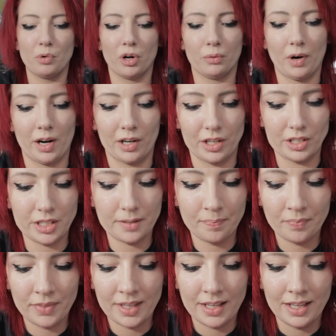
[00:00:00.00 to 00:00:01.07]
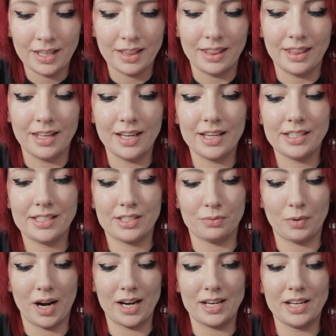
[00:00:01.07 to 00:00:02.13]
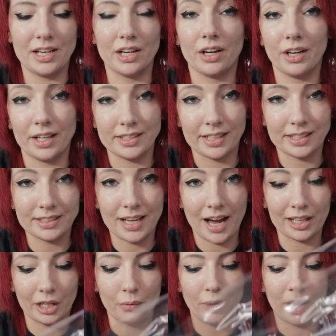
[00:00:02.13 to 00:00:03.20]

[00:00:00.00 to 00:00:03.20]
more runners. This right here is exactly